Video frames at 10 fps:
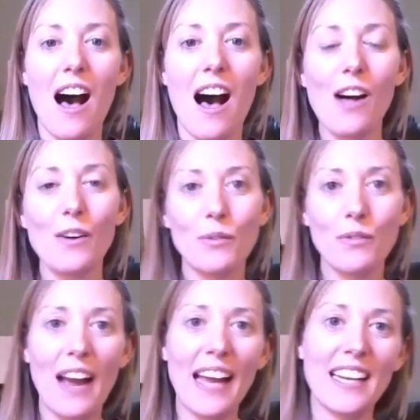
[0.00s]
All
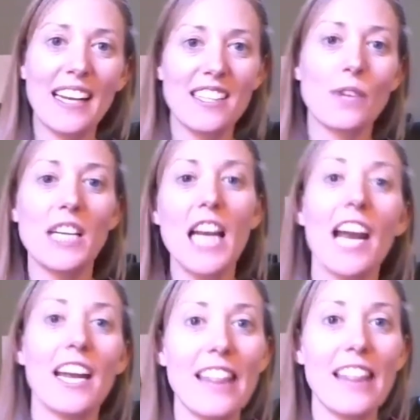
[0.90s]
right, so
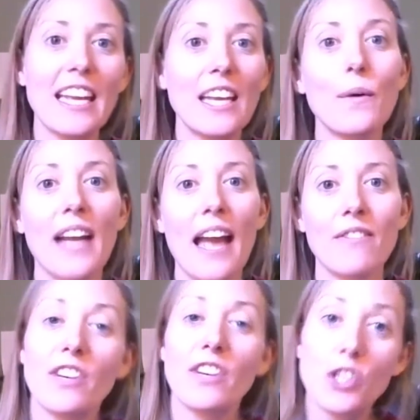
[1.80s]
Deonnah, thank you again
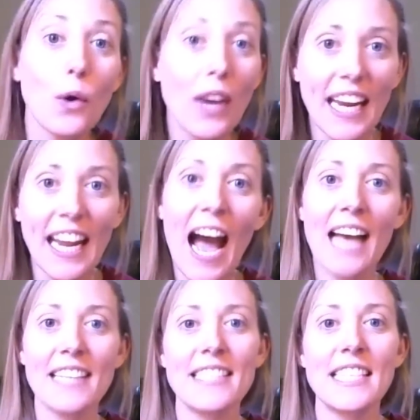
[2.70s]
for joining
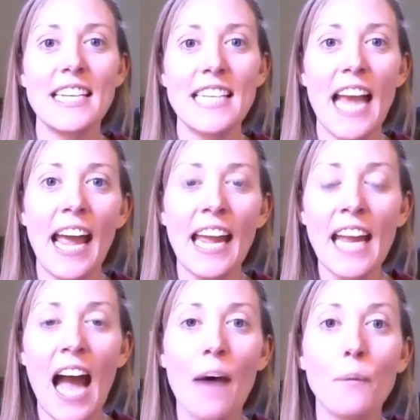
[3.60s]
us today.
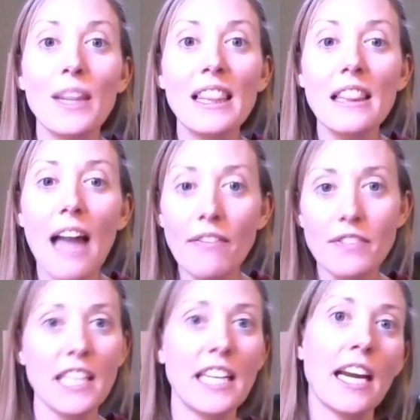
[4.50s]
We'd love
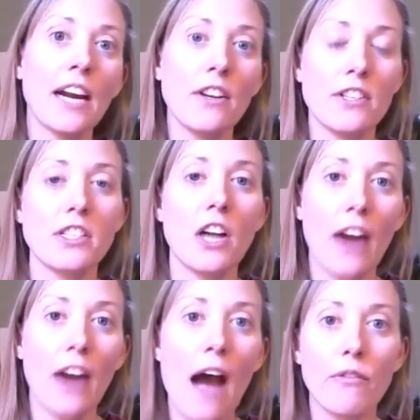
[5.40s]
to hear and start
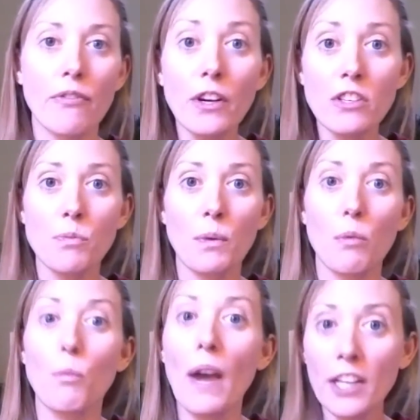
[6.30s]
out first with
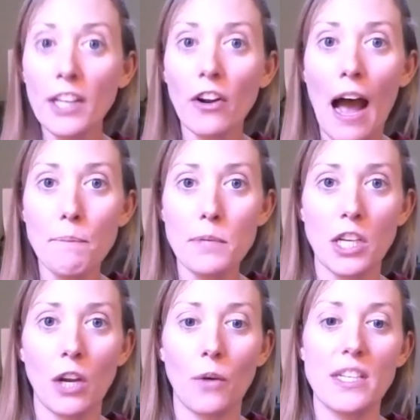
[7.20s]
what you're up
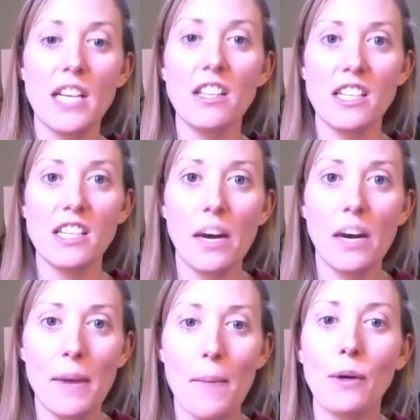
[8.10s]
to and tell us a little
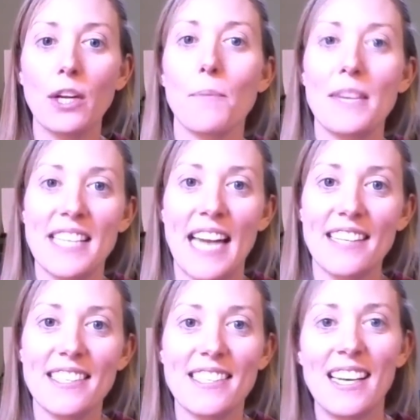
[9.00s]
bit about your
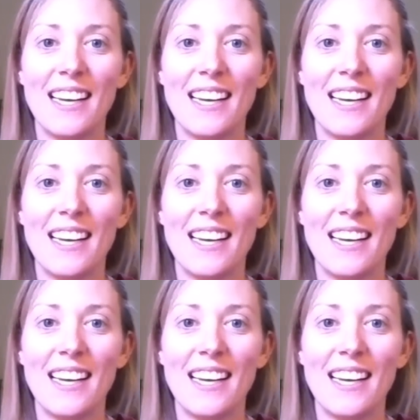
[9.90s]
business.